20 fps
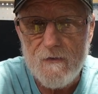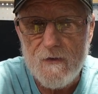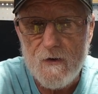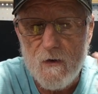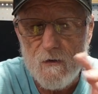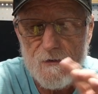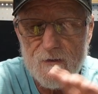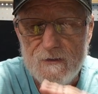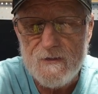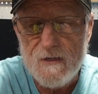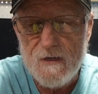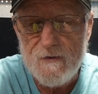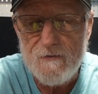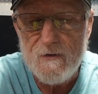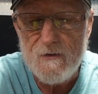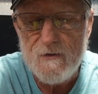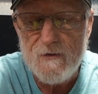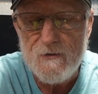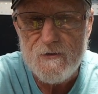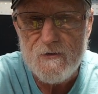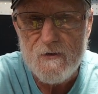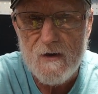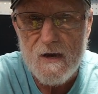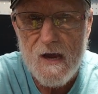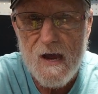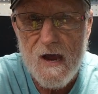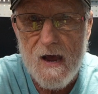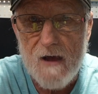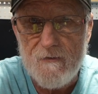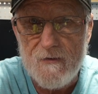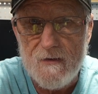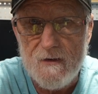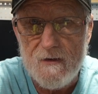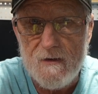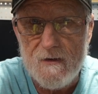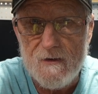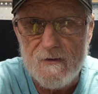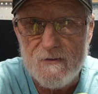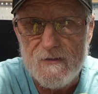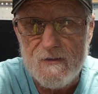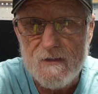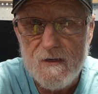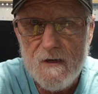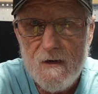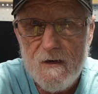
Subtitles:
The only safety that you have is